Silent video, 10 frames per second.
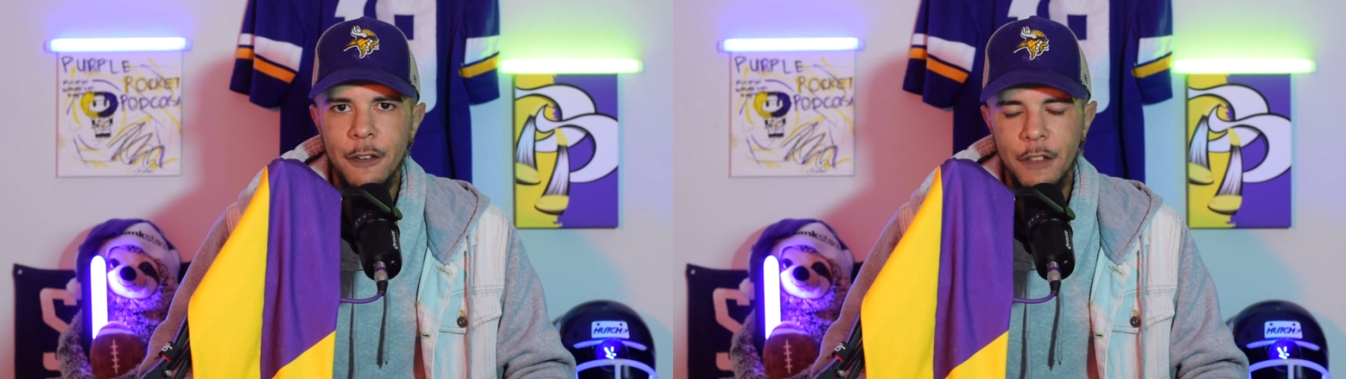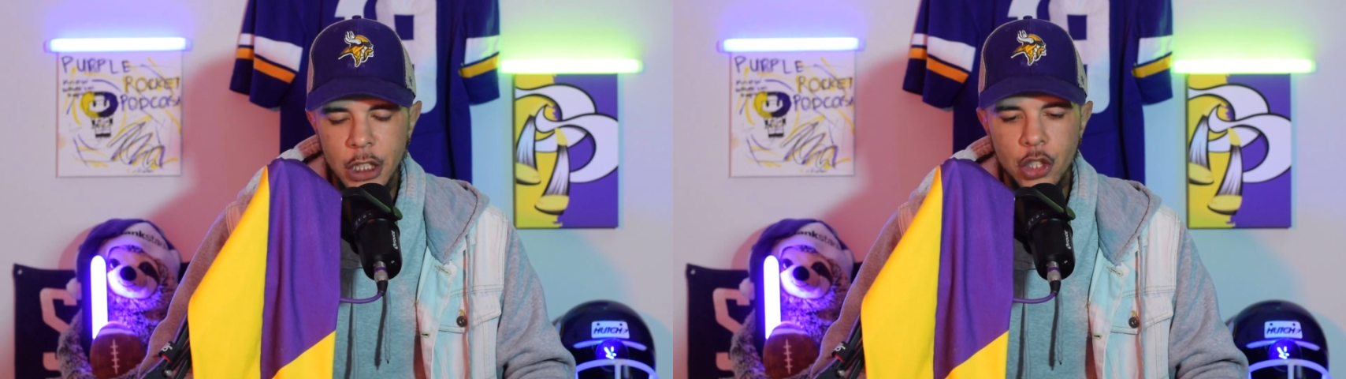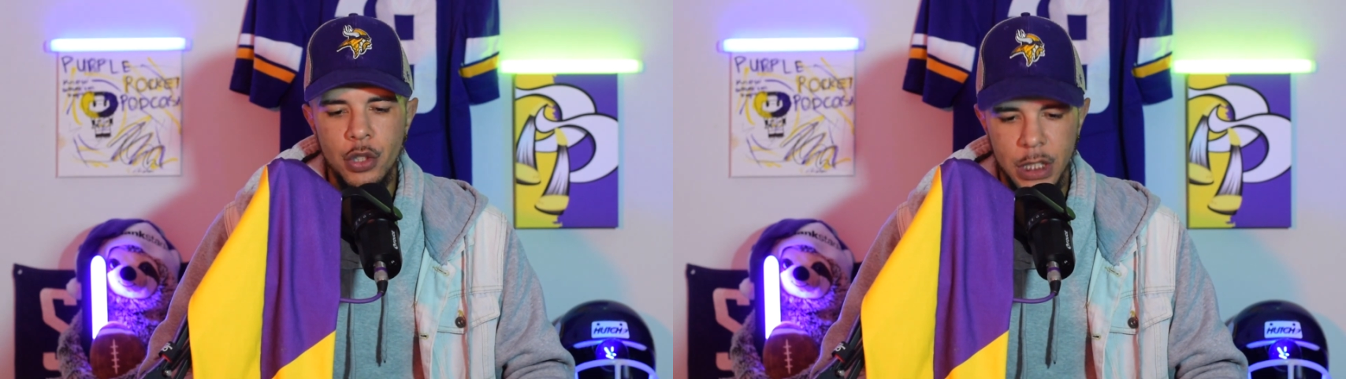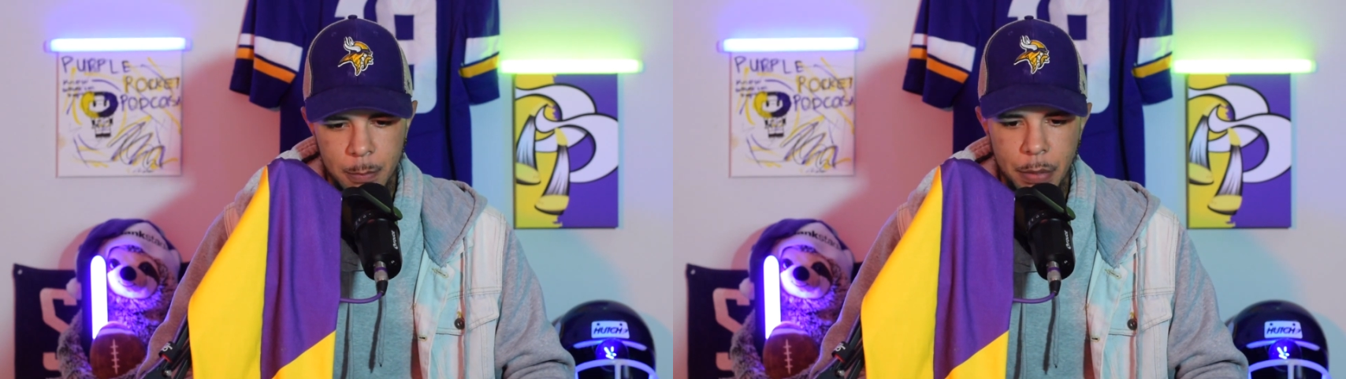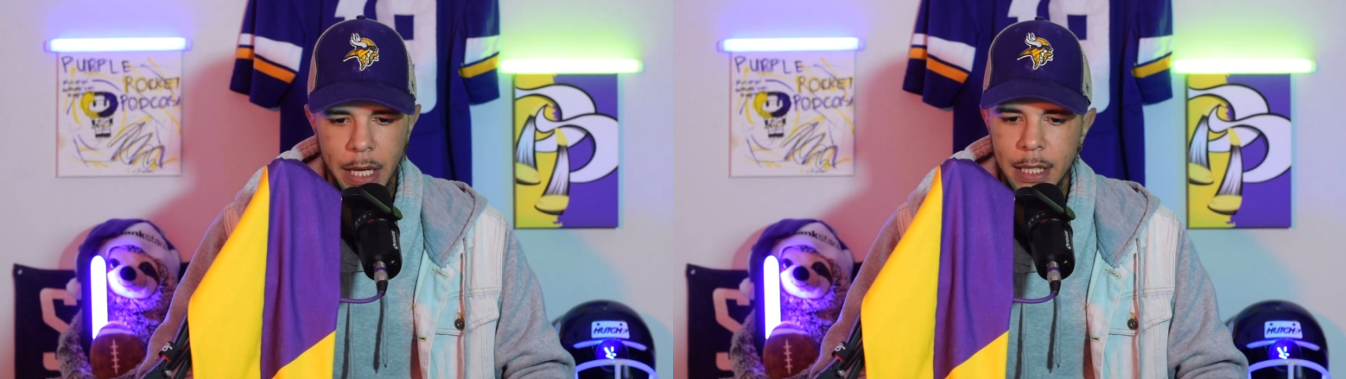of
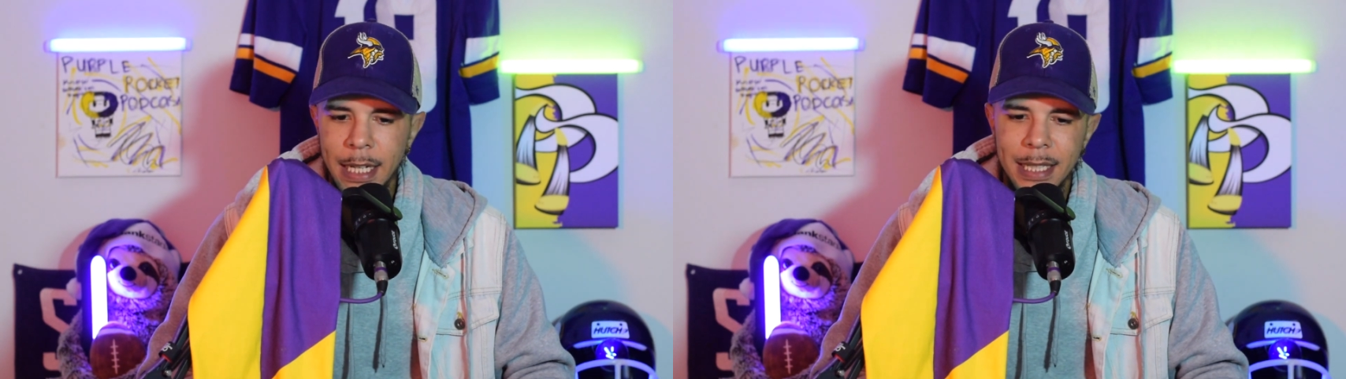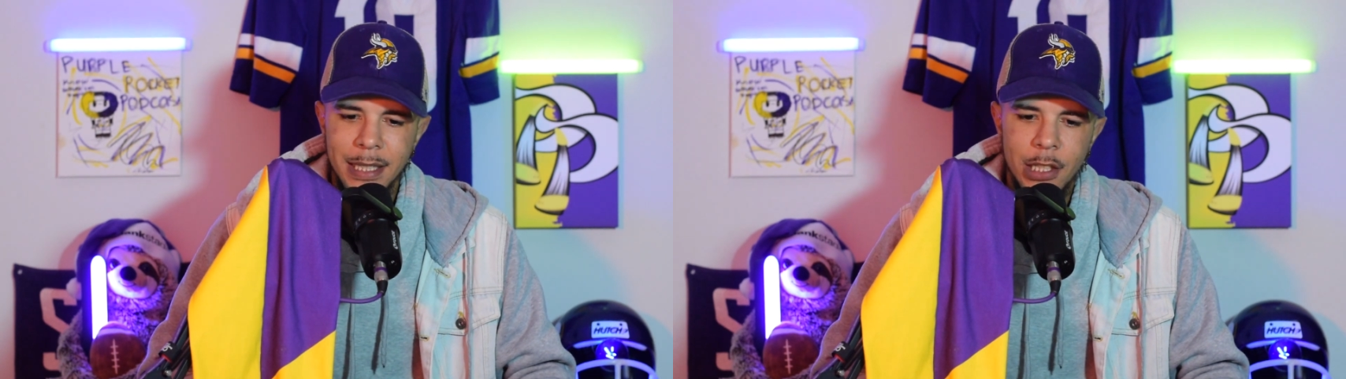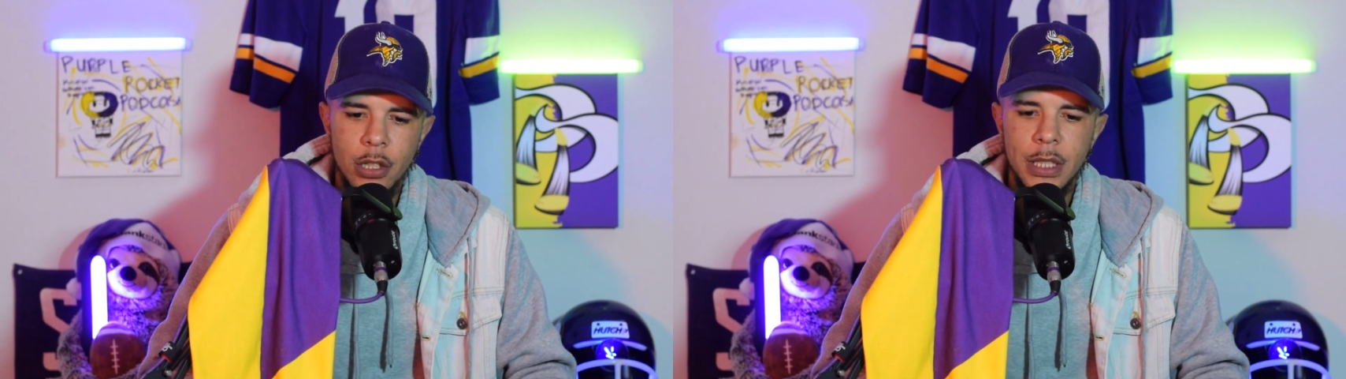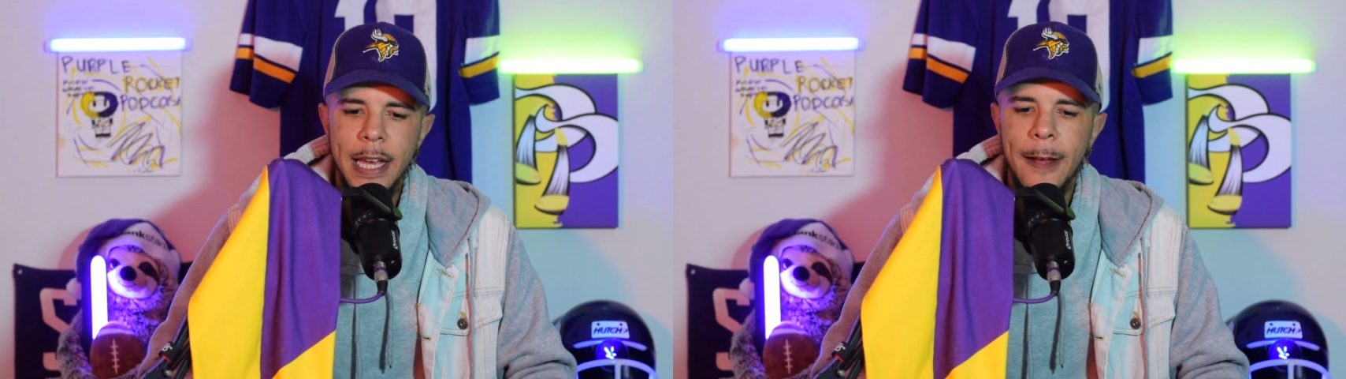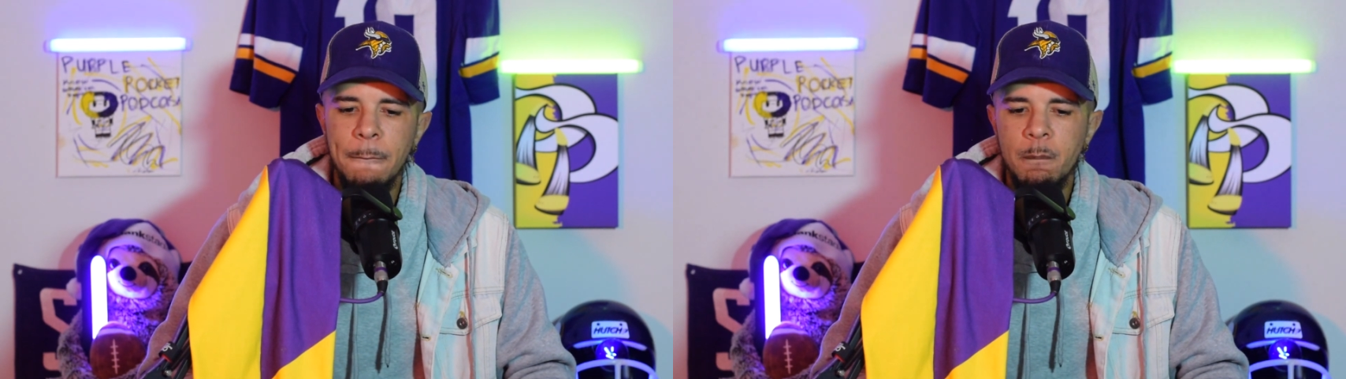interest, but still
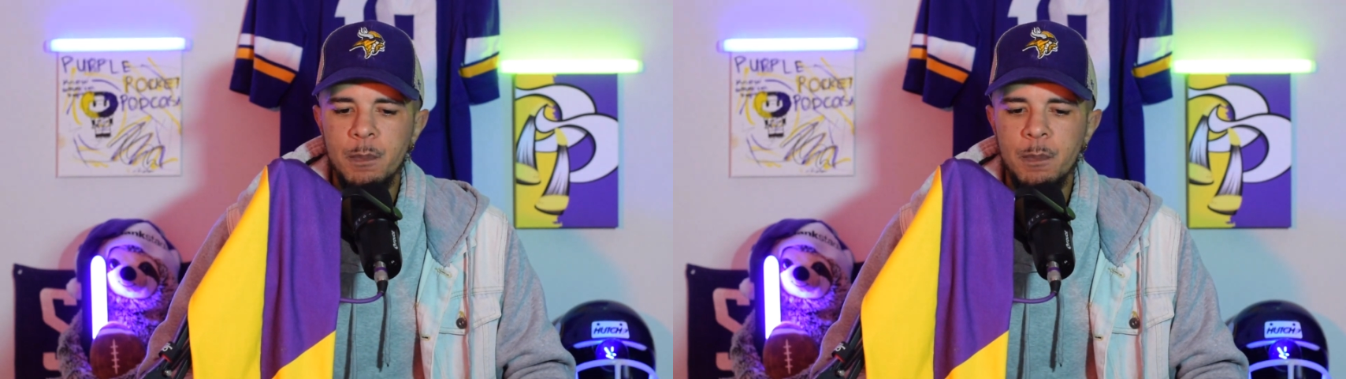yet,